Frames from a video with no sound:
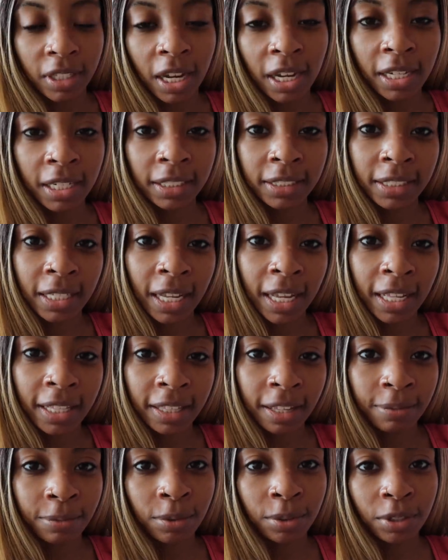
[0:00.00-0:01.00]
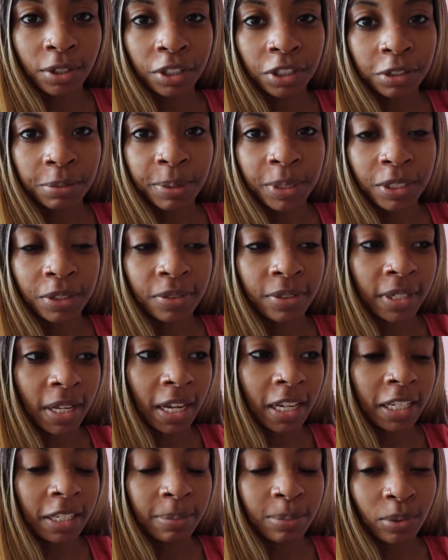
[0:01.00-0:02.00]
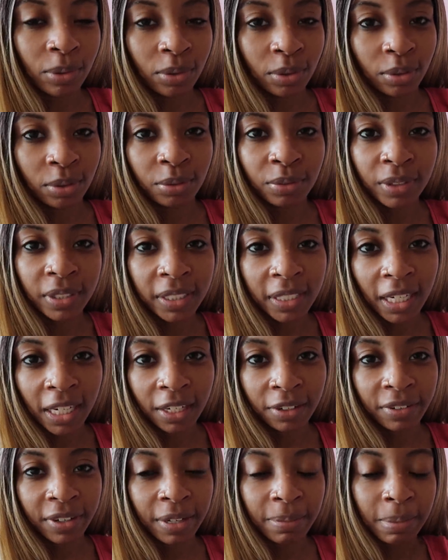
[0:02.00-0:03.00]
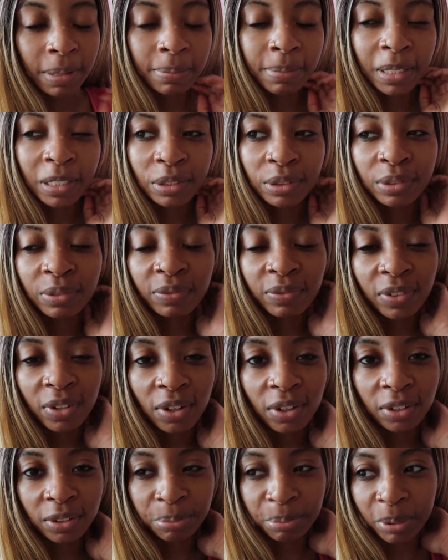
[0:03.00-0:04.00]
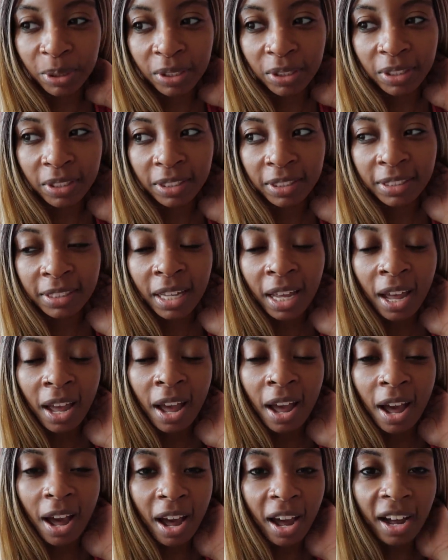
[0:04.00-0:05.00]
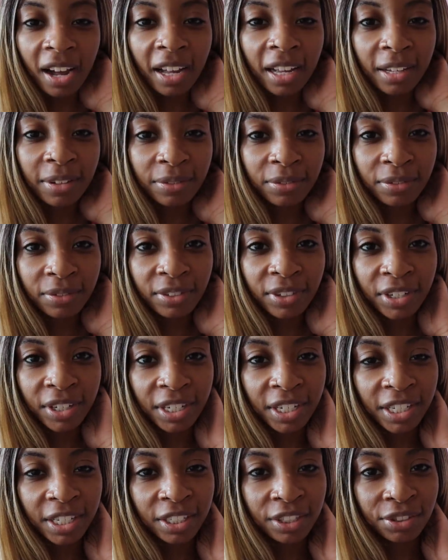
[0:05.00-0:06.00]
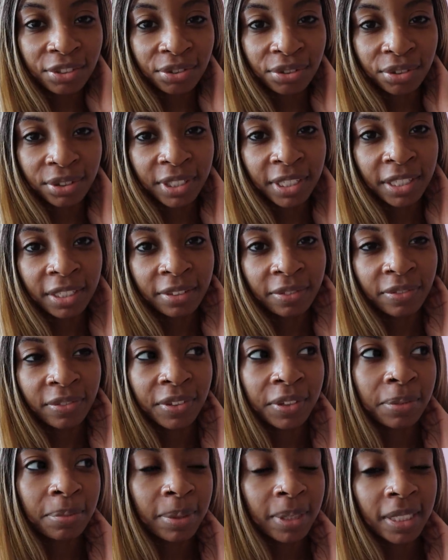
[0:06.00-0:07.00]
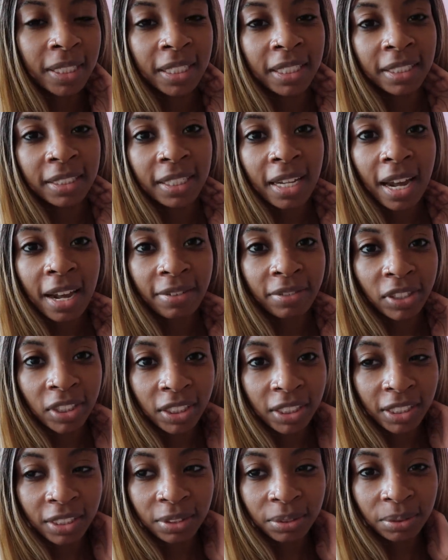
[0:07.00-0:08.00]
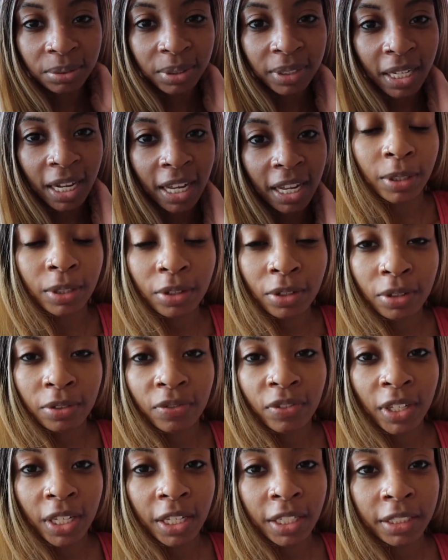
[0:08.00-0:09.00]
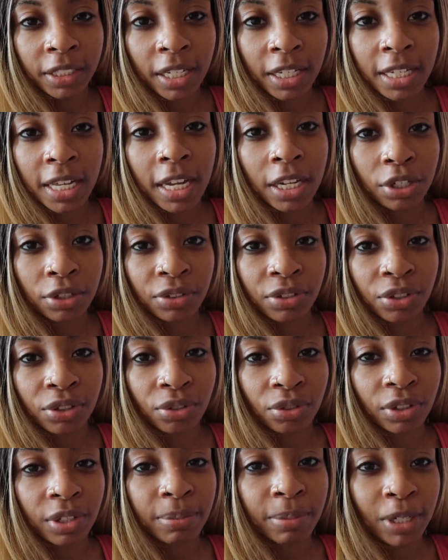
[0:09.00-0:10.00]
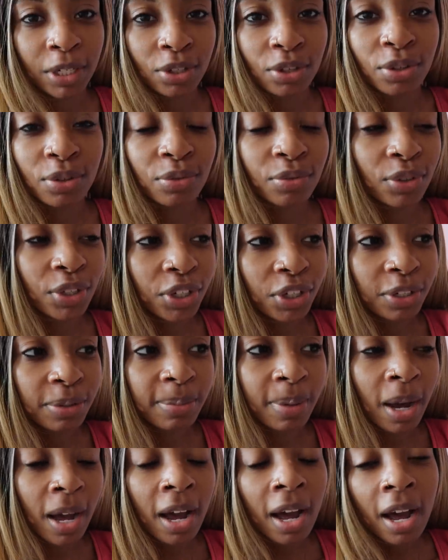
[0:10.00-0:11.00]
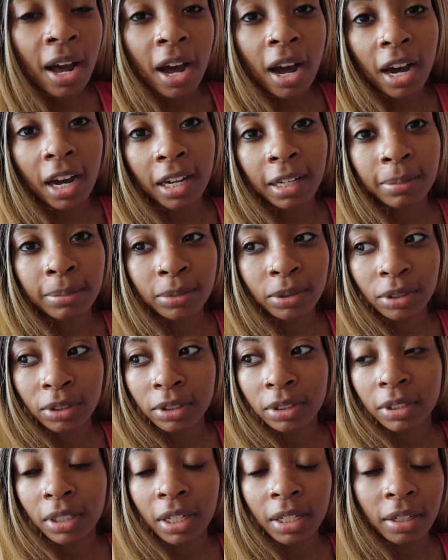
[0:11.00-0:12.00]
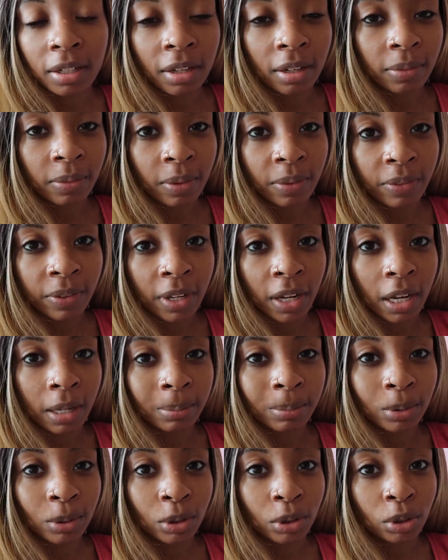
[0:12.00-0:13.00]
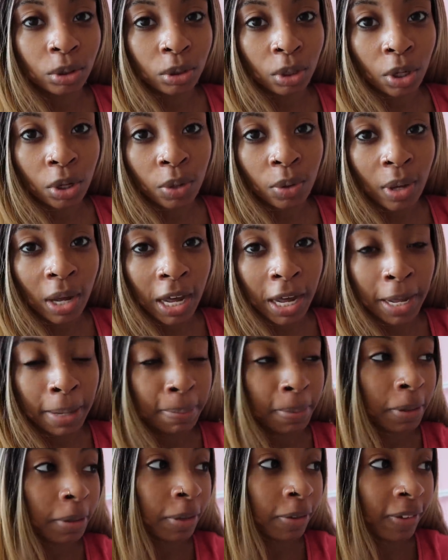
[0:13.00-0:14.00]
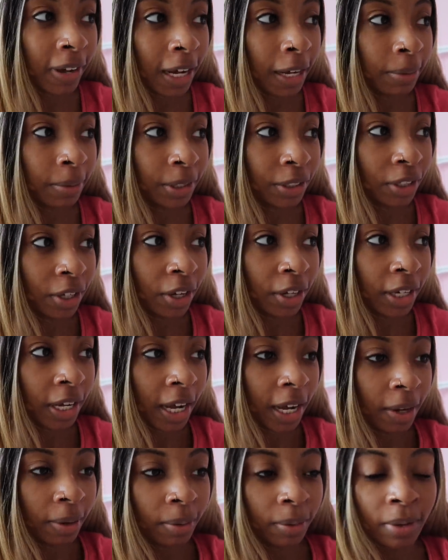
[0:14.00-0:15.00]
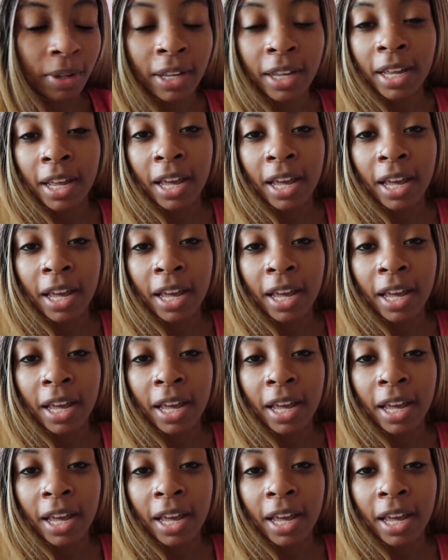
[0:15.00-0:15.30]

It's kind of sad that I'm not going to be doing any more redecorate my bedroom vlogs, because I really enjoyed filming these every single day. The good thing is I get to enjoy my new room. I'm just in love with it. I'm so happy with how it turned out.